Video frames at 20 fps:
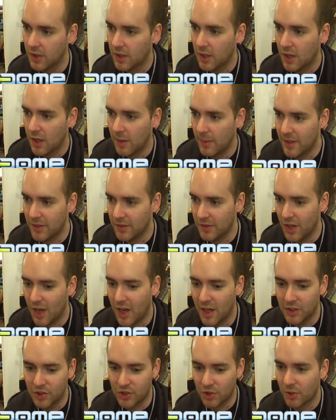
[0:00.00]
I mean,
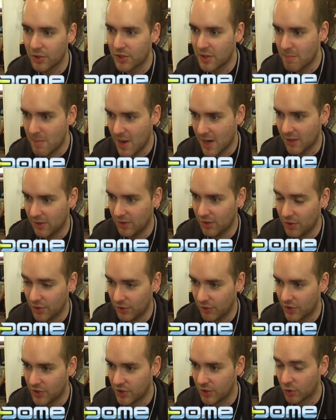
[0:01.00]
Jordan Mechner, the
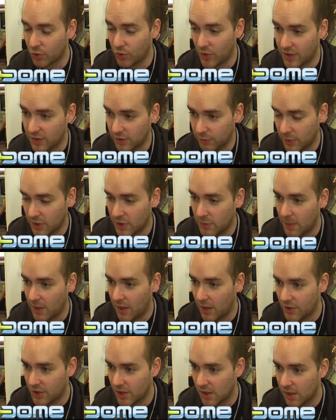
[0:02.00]
original creator of Prince of
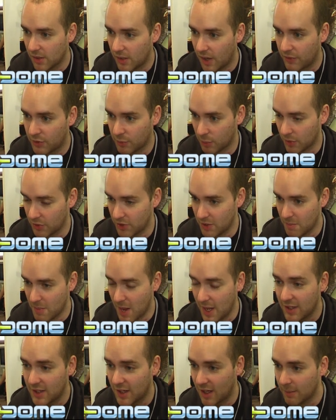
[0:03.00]
Persia, I've spoken to him
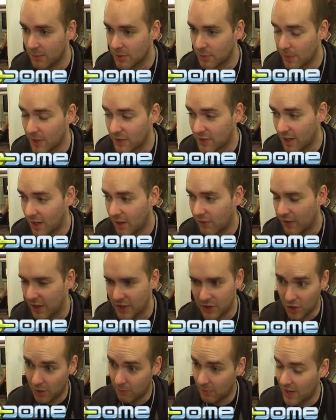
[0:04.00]
many times myself.
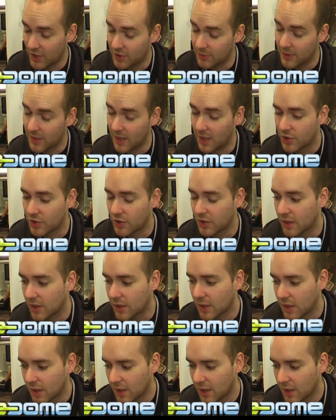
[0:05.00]
I saw him last week actually.